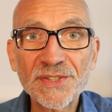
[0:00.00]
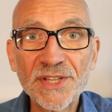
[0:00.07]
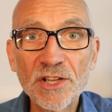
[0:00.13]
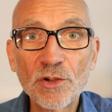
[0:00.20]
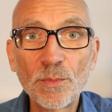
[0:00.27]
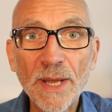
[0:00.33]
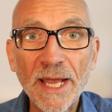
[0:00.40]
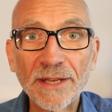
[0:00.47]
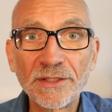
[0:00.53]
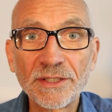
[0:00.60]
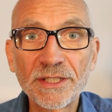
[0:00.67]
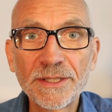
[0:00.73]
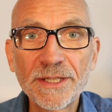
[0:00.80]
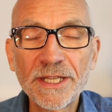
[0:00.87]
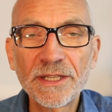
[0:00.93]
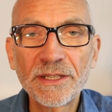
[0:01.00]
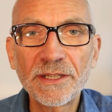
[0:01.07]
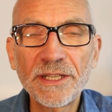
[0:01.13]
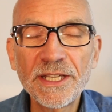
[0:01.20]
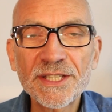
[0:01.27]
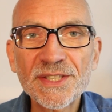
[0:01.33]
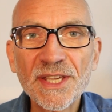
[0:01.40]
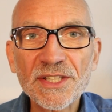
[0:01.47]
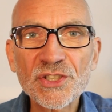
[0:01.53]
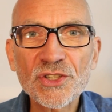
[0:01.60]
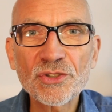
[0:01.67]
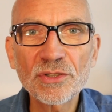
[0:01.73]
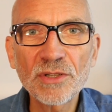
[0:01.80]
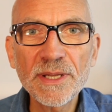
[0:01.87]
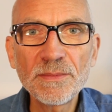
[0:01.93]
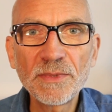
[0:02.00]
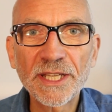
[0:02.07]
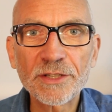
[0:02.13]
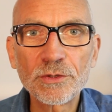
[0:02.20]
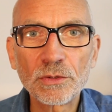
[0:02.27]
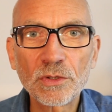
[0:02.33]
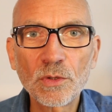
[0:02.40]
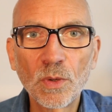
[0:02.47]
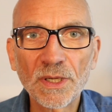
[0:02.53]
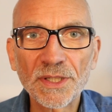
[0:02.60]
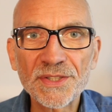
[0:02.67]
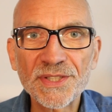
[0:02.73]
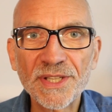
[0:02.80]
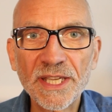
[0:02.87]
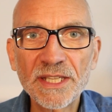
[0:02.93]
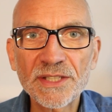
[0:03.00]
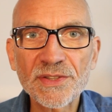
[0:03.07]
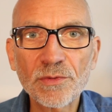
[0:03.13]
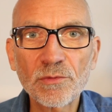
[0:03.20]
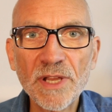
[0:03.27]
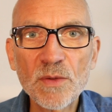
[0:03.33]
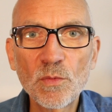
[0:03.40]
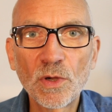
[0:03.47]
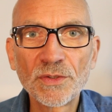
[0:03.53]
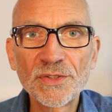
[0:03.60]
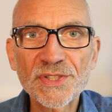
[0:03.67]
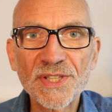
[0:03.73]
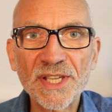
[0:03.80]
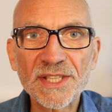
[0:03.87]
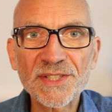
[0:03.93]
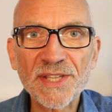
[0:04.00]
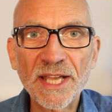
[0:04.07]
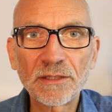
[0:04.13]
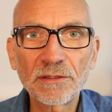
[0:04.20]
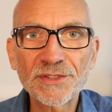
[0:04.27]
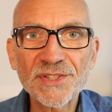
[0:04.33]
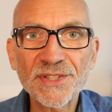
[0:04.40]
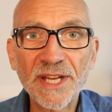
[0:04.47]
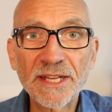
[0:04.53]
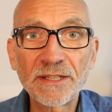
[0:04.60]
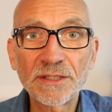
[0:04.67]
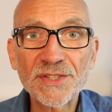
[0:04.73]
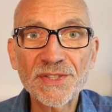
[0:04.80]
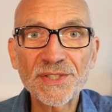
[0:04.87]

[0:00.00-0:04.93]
steel band. It's extremely good quality. It's 316L stainless